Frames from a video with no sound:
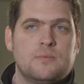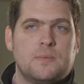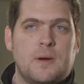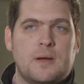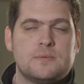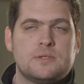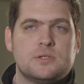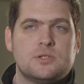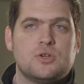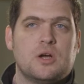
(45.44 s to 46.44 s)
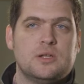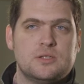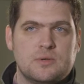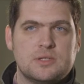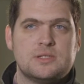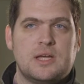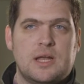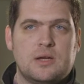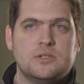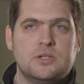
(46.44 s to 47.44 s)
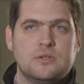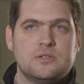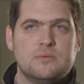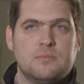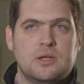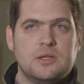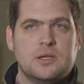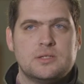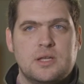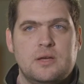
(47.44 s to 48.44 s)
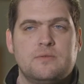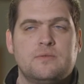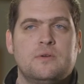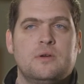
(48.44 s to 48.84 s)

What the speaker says: perhaps struggling to understand how to use them, but I think as they've